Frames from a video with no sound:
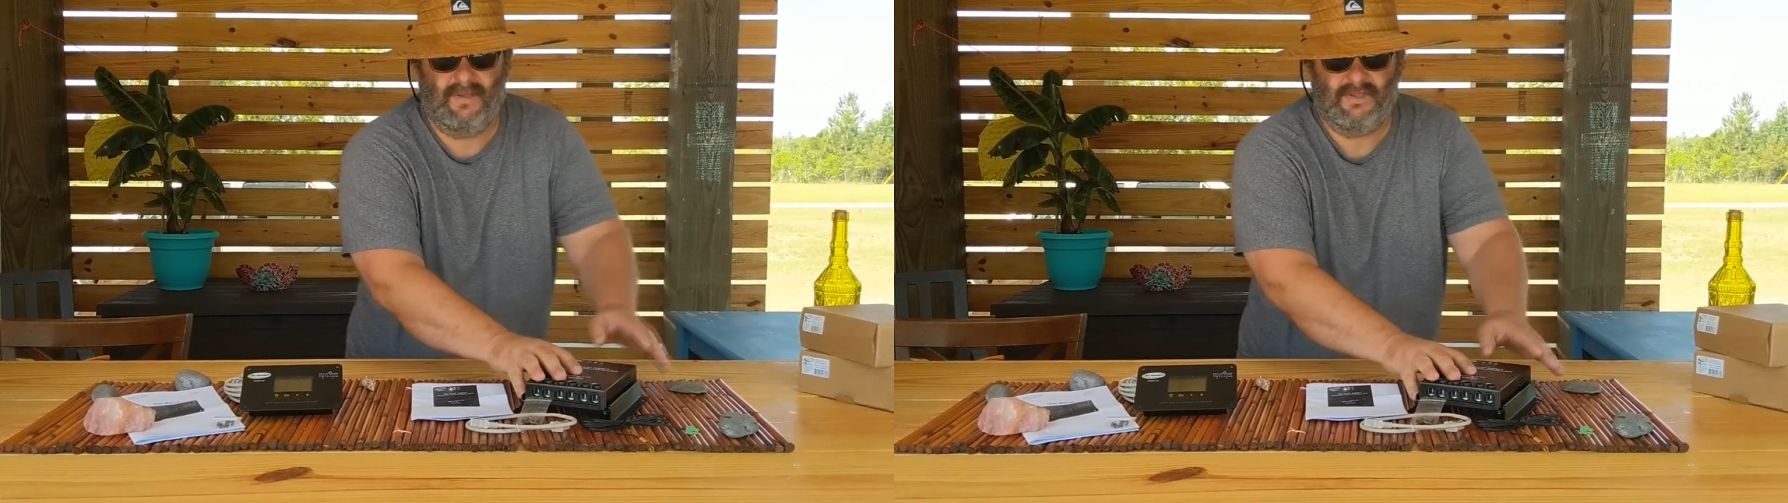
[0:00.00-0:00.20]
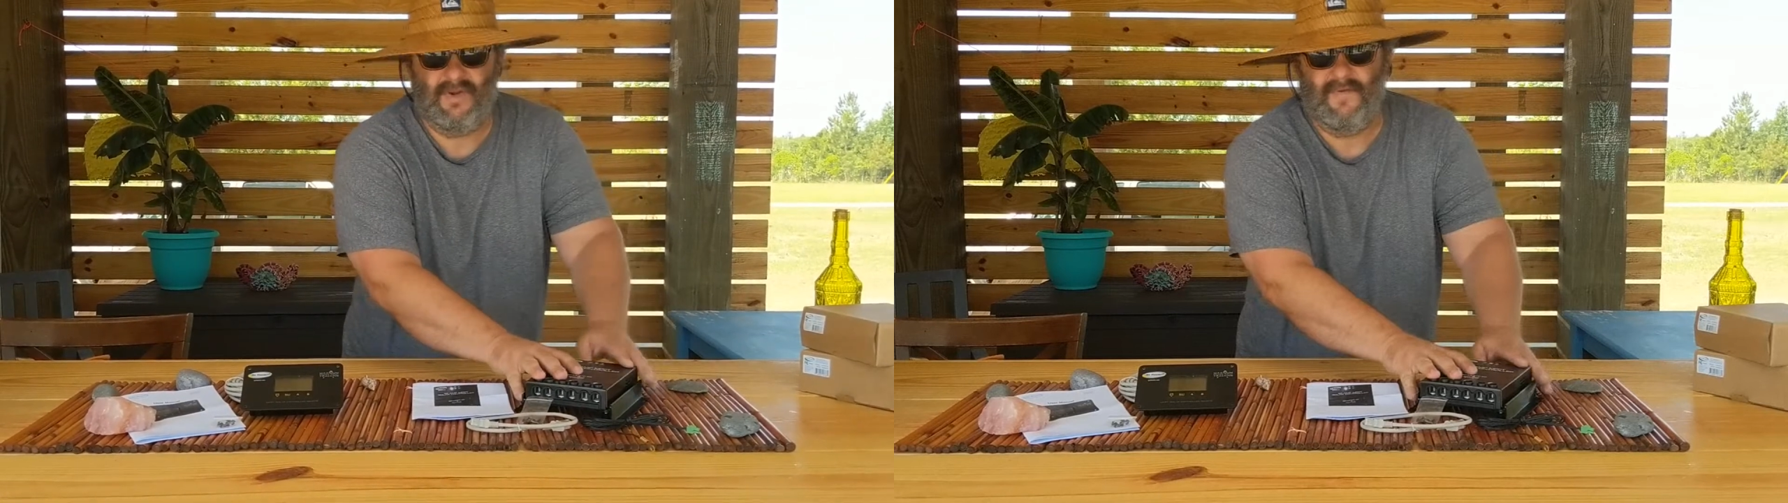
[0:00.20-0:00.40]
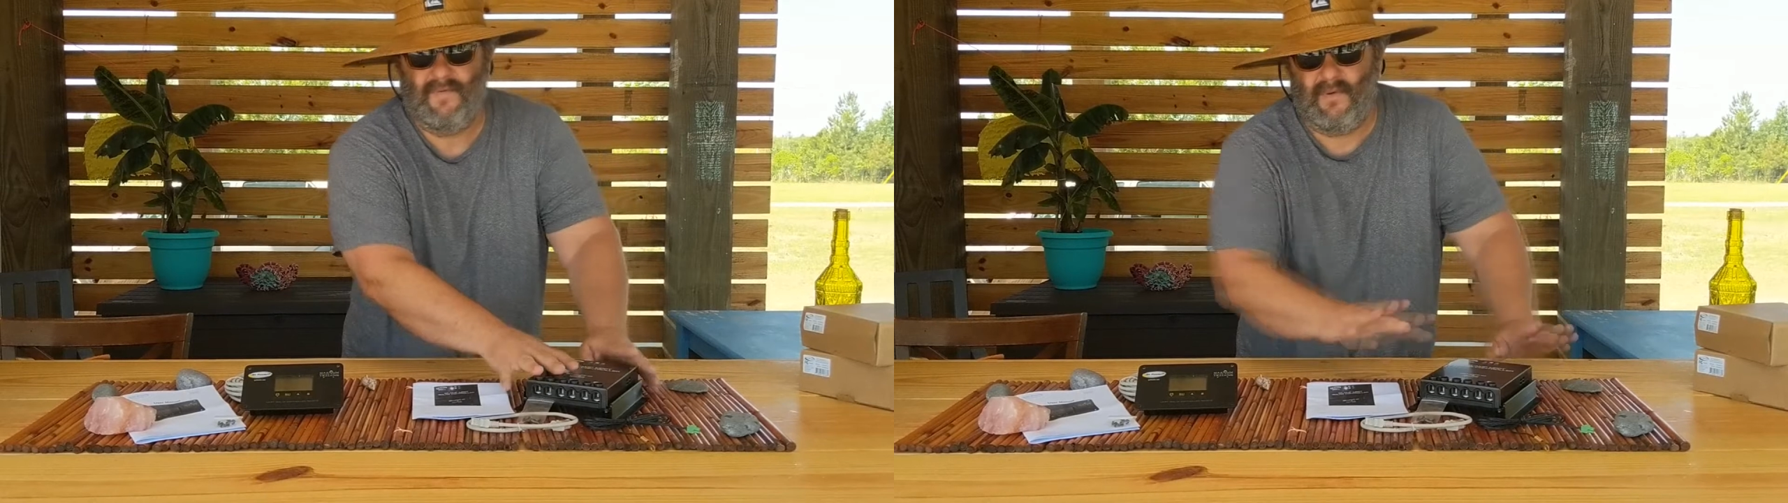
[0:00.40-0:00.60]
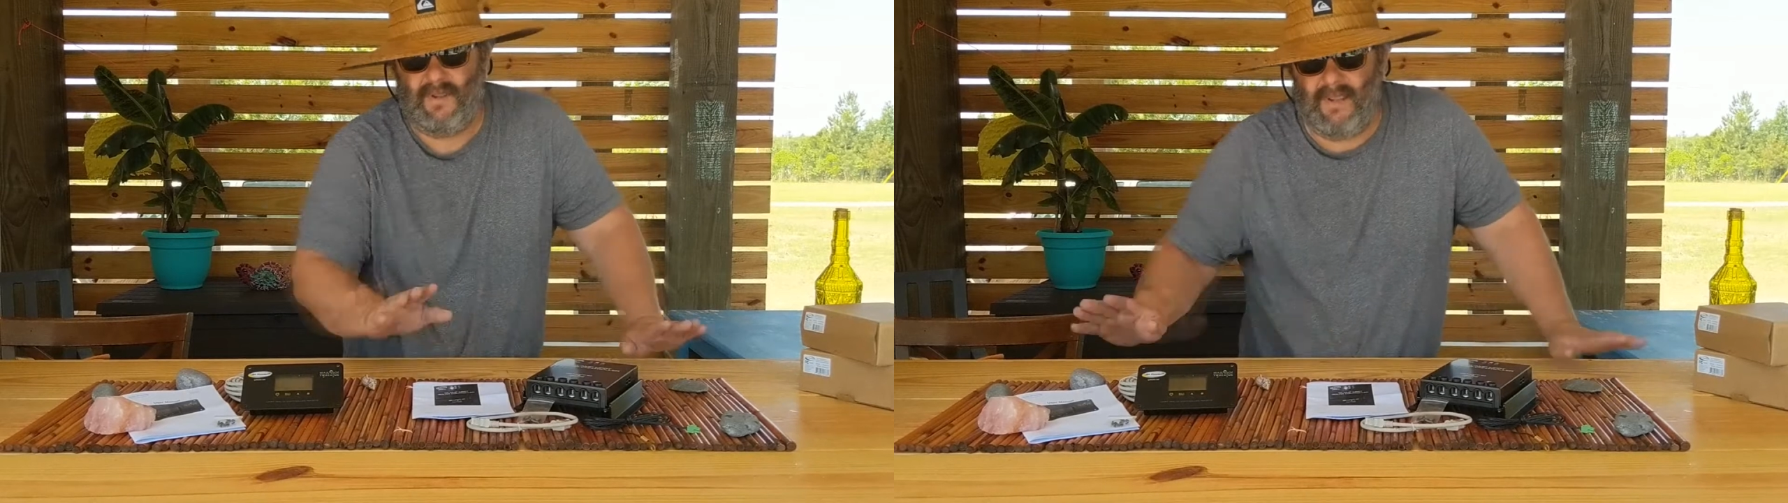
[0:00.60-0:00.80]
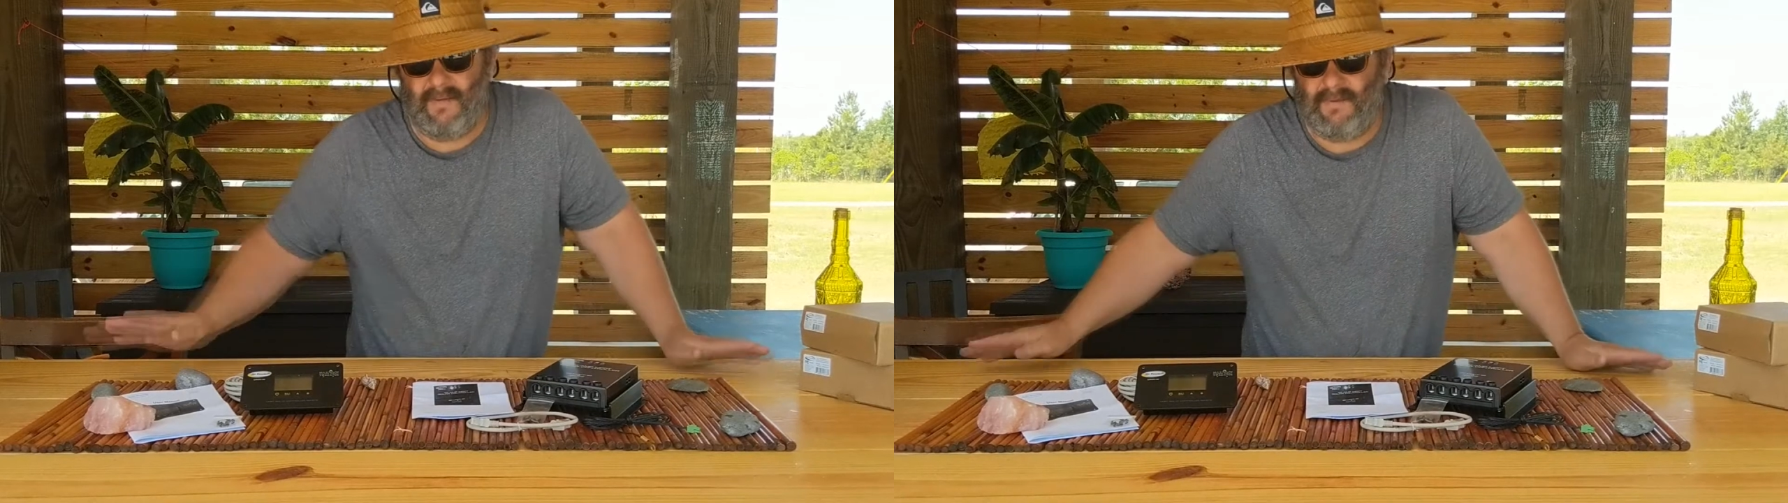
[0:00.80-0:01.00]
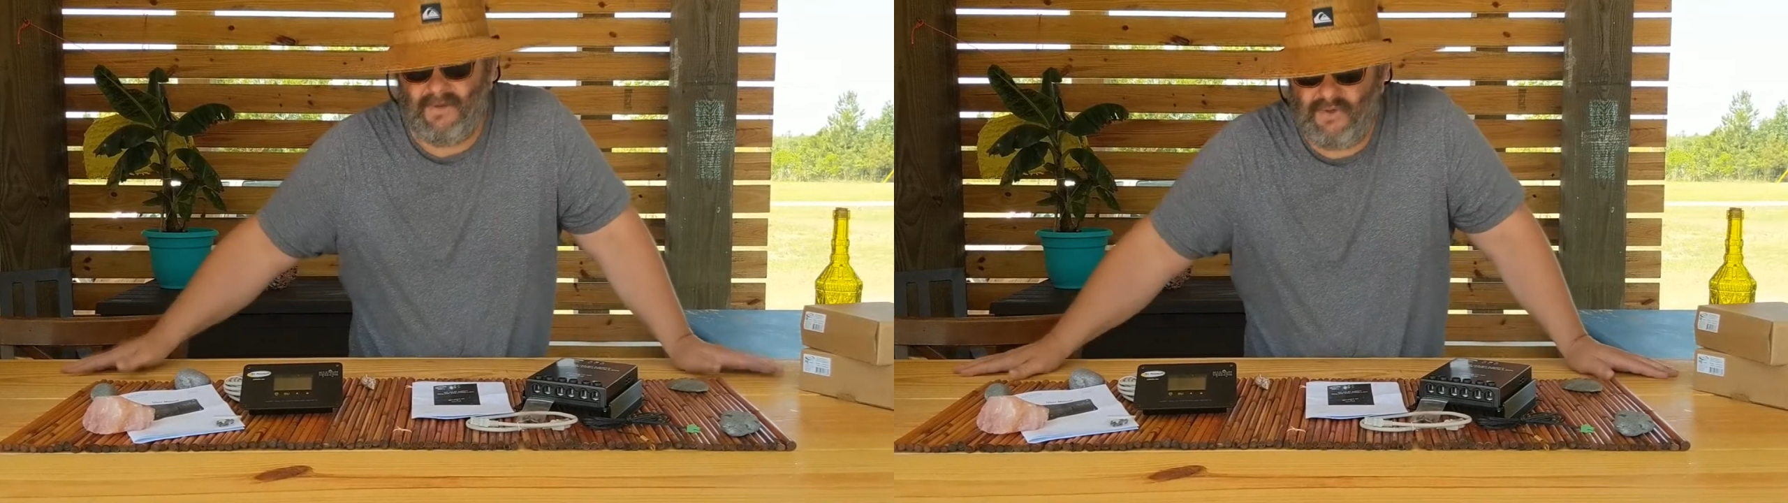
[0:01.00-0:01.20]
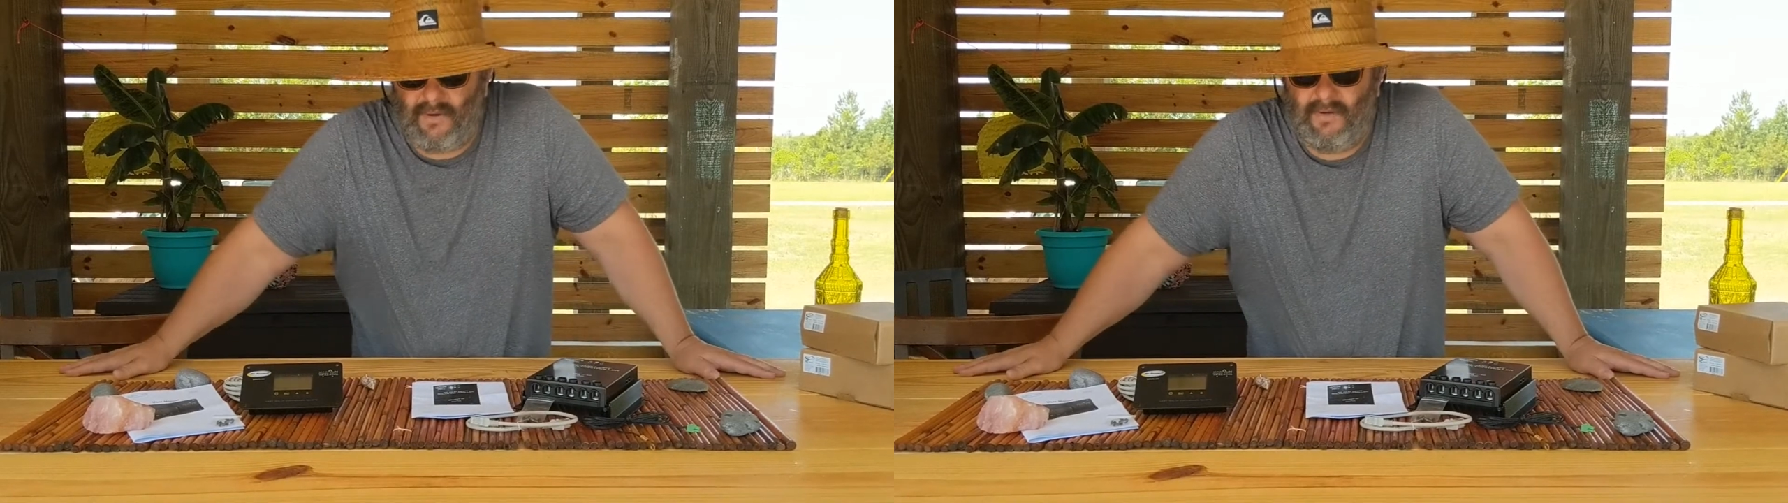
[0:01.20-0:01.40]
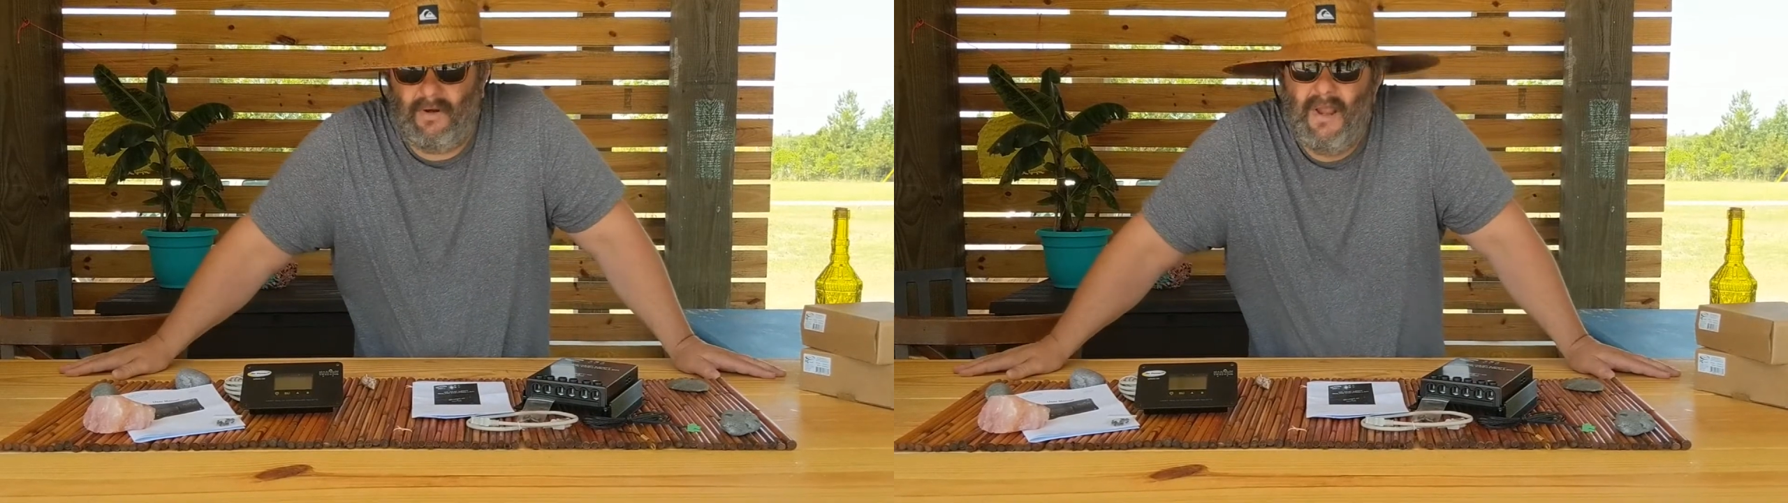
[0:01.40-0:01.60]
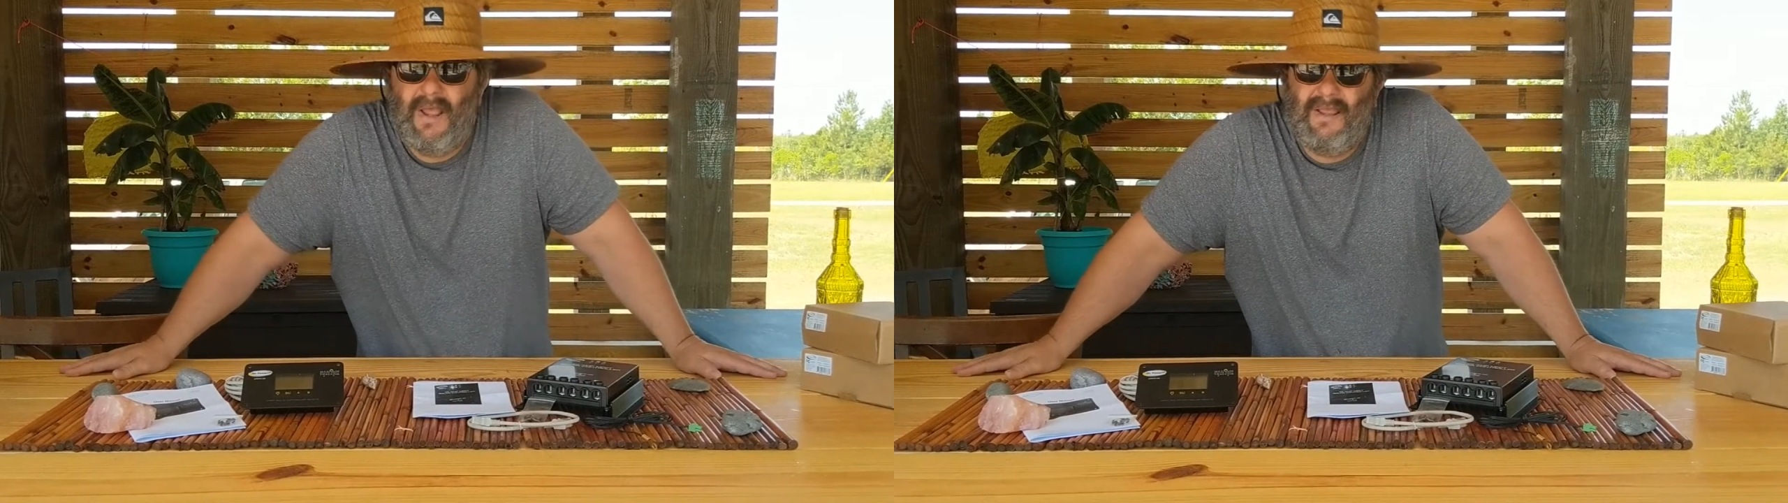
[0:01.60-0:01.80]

this new 40 amp controller,